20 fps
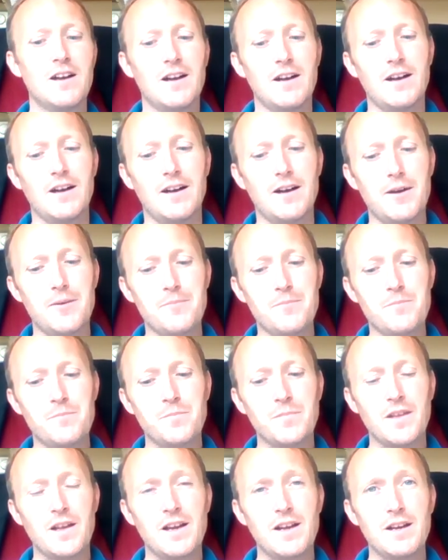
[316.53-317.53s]

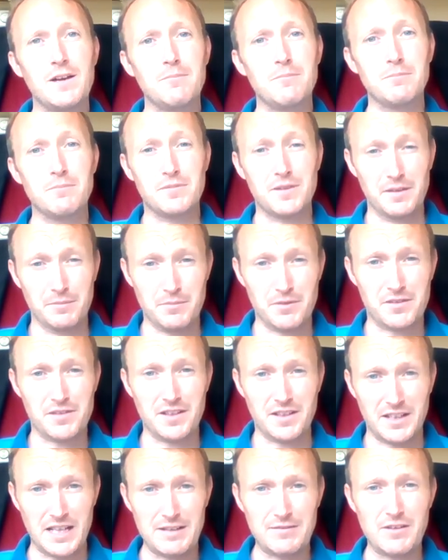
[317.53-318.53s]
But
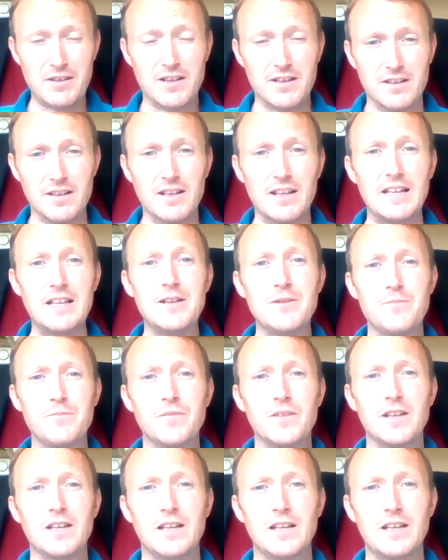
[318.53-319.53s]
significantly,
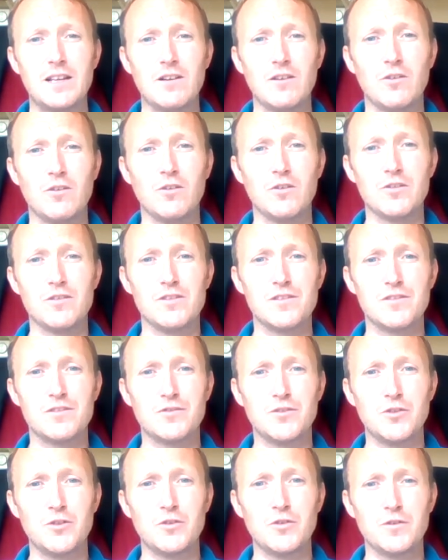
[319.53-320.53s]
he orders
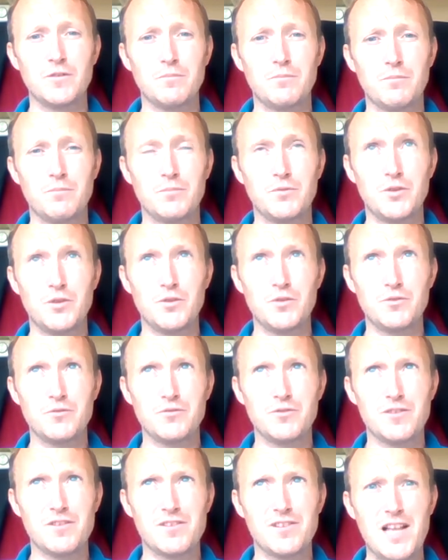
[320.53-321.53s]

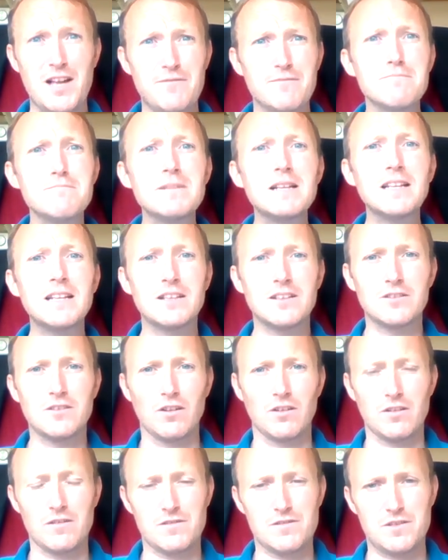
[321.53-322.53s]
$207 million
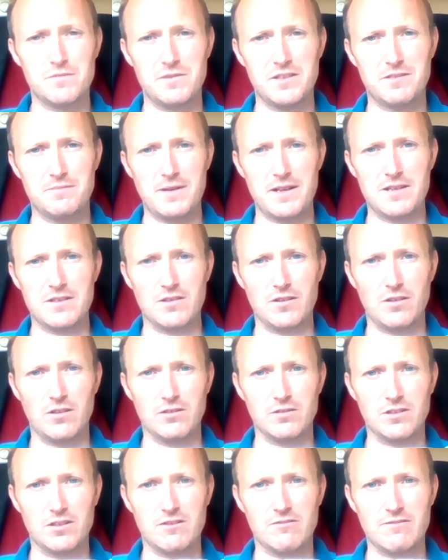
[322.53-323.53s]
to be spent
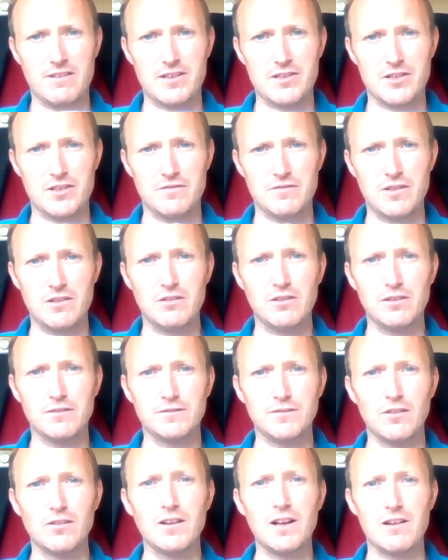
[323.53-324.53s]
on the creation of nuclear
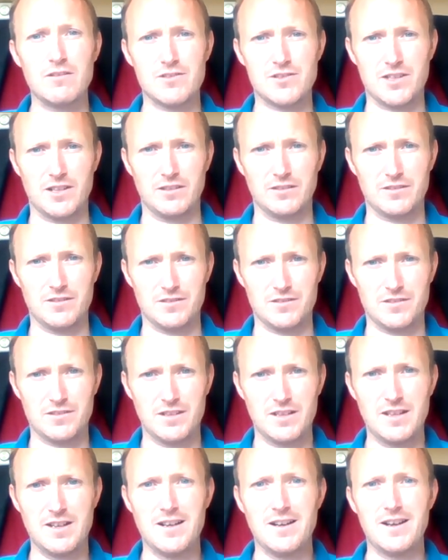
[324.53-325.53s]
fallout shelters,
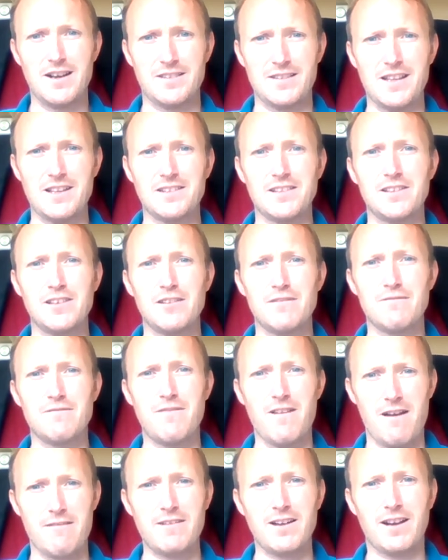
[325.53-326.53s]
and that sends a
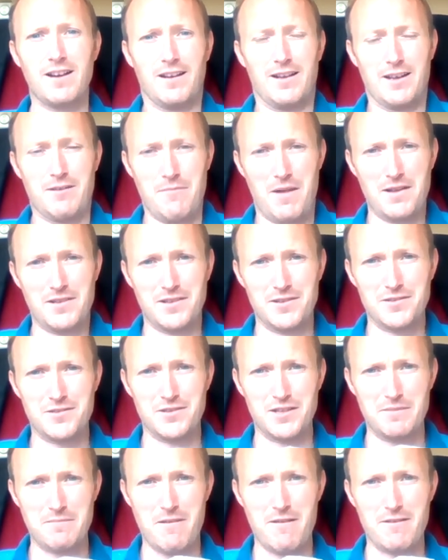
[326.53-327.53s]
very clear message
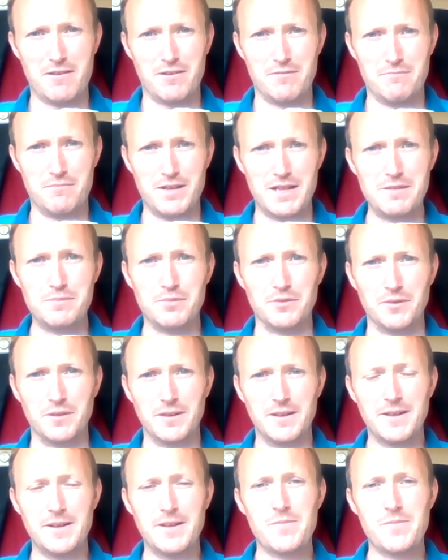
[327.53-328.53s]
to the American people
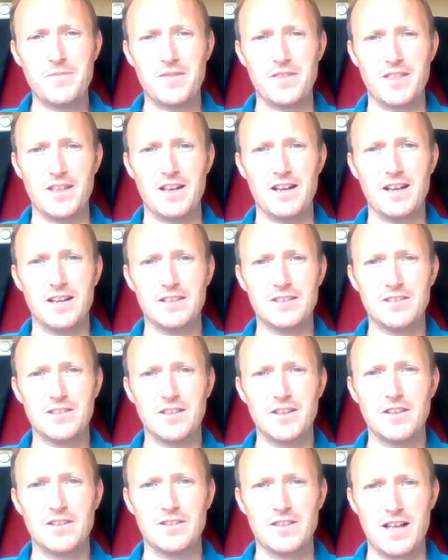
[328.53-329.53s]
that
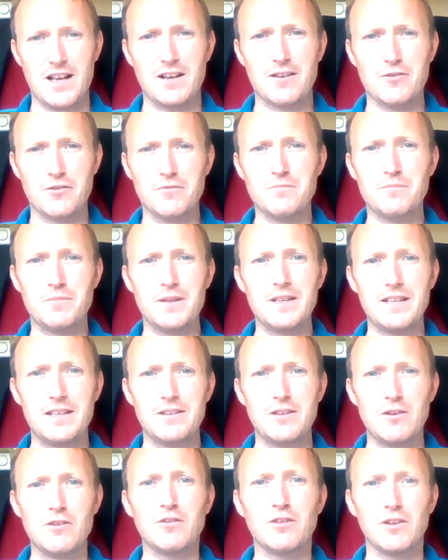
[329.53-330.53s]
there could be
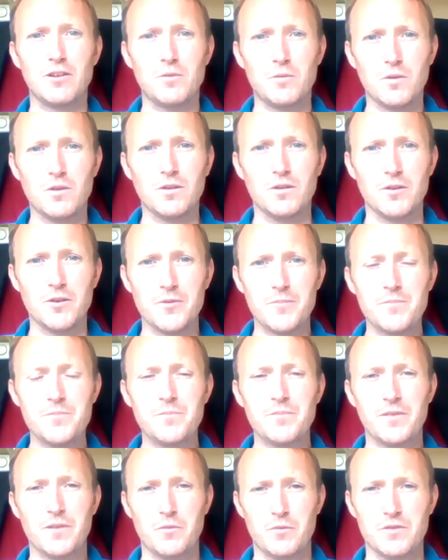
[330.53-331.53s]
nuclear war
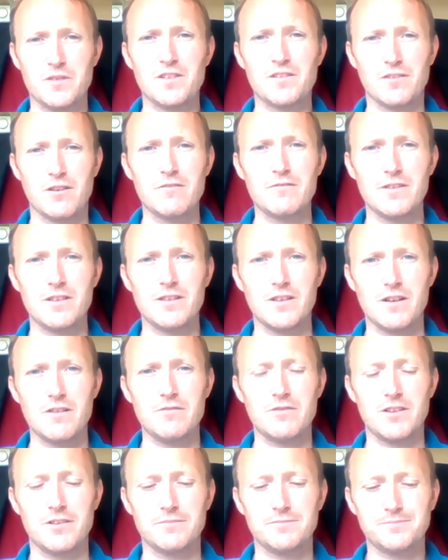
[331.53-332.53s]
with the Soviet
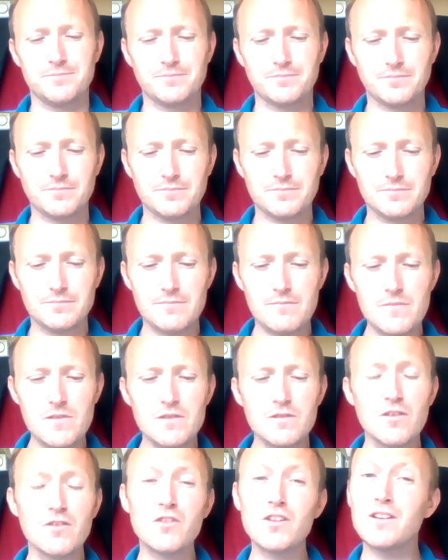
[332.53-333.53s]
Union.
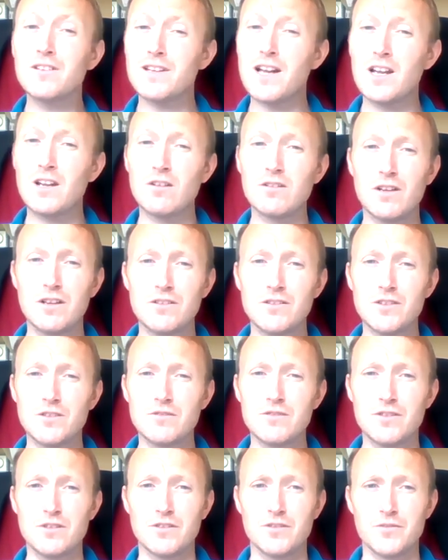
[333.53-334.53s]
So things aren't looking
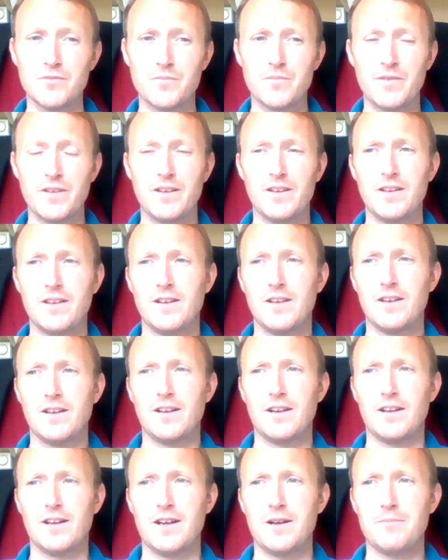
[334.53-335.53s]
too good.
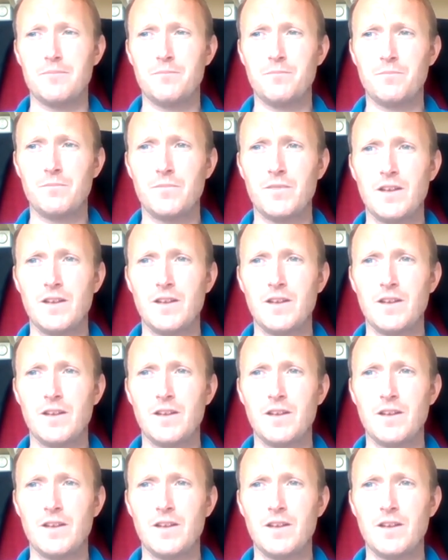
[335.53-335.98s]
Berlin